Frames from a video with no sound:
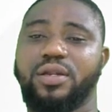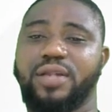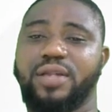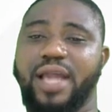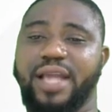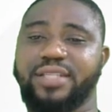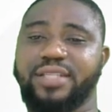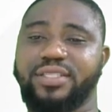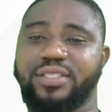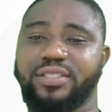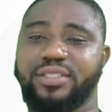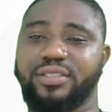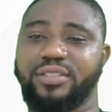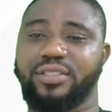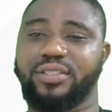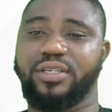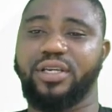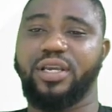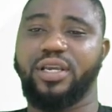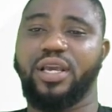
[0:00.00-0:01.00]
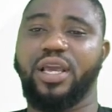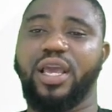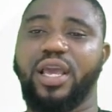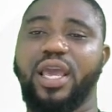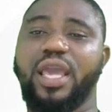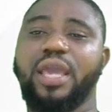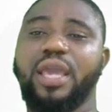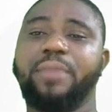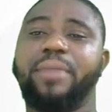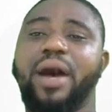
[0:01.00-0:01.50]
19.
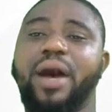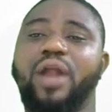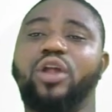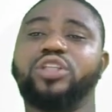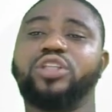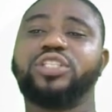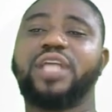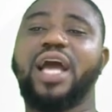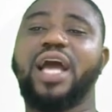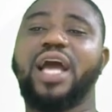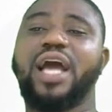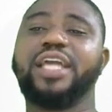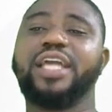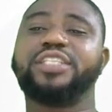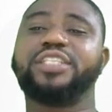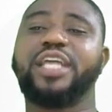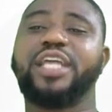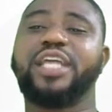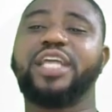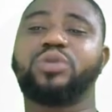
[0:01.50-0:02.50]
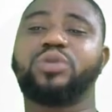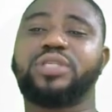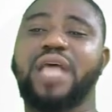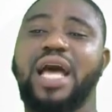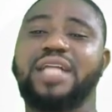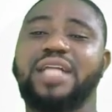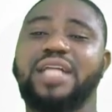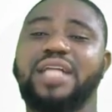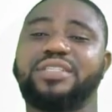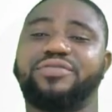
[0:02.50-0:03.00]
A biological agent with
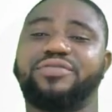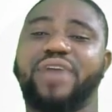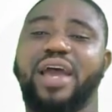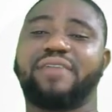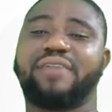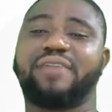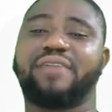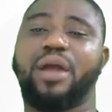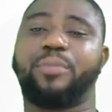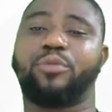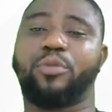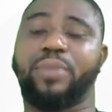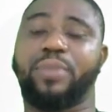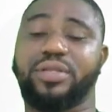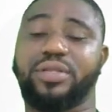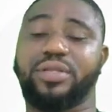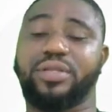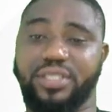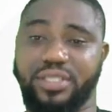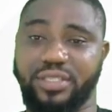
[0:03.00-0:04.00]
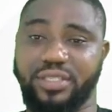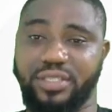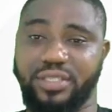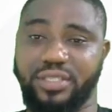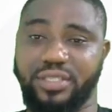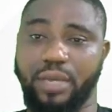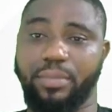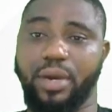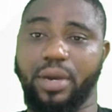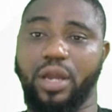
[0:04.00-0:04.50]
antiviral properties.
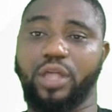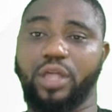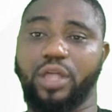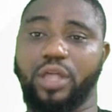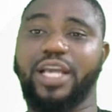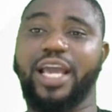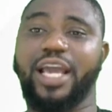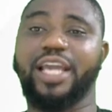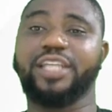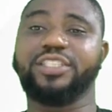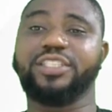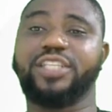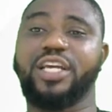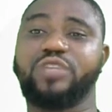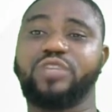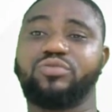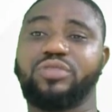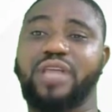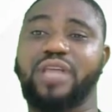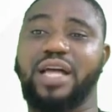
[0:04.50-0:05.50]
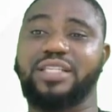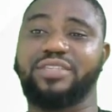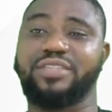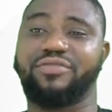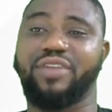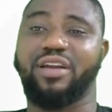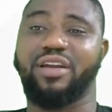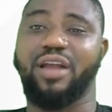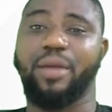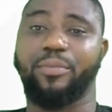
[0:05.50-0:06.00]
A biological agent with
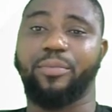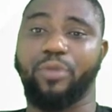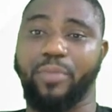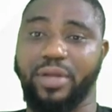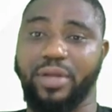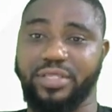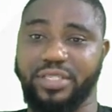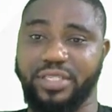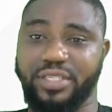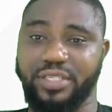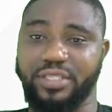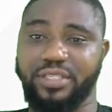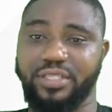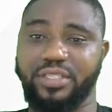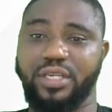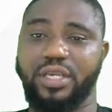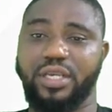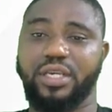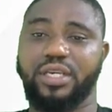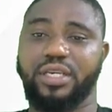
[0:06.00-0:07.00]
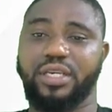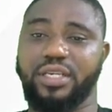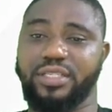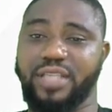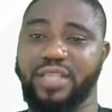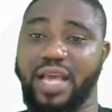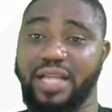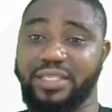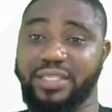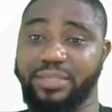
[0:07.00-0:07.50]
antiviral properties is
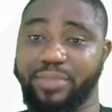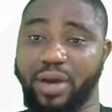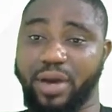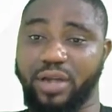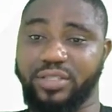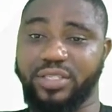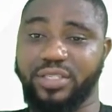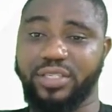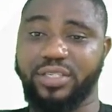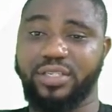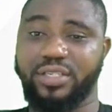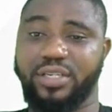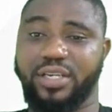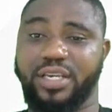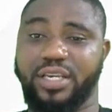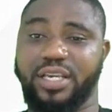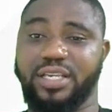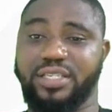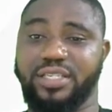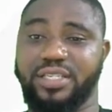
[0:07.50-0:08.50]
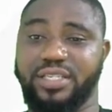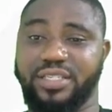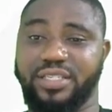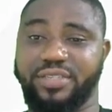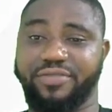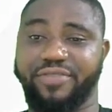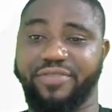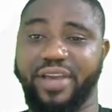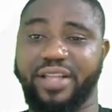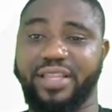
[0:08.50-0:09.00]
it antibiotic? Is it
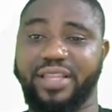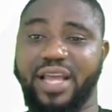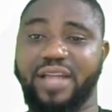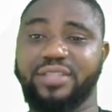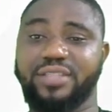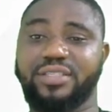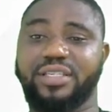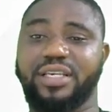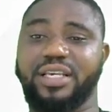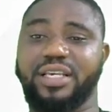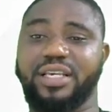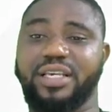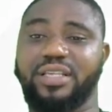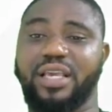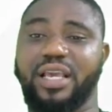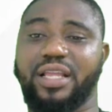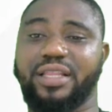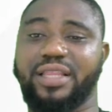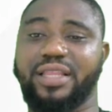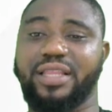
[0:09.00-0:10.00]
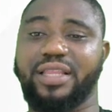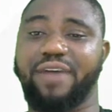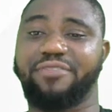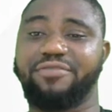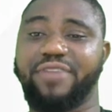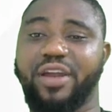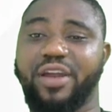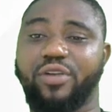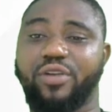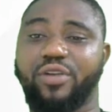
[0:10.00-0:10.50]
disinfectant? Is it
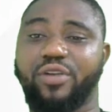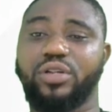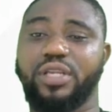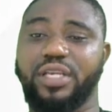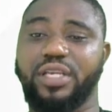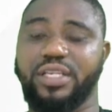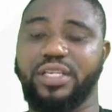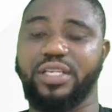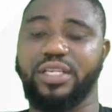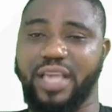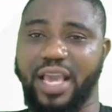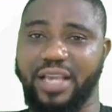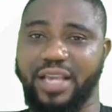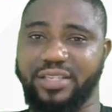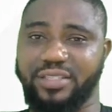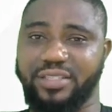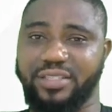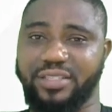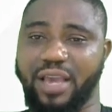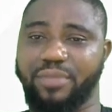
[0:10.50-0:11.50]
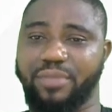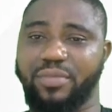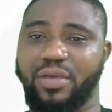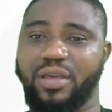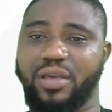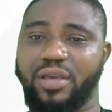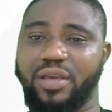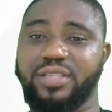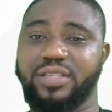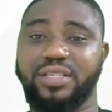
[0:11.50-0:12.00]
interferon? Is it enzyme?
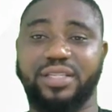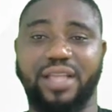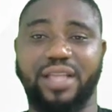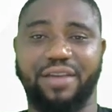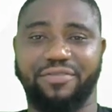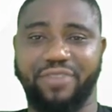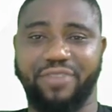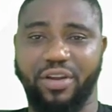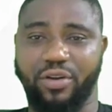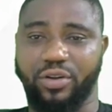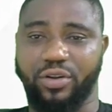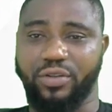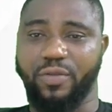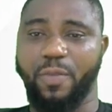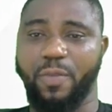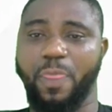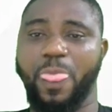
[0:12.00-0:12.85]
It's interferon.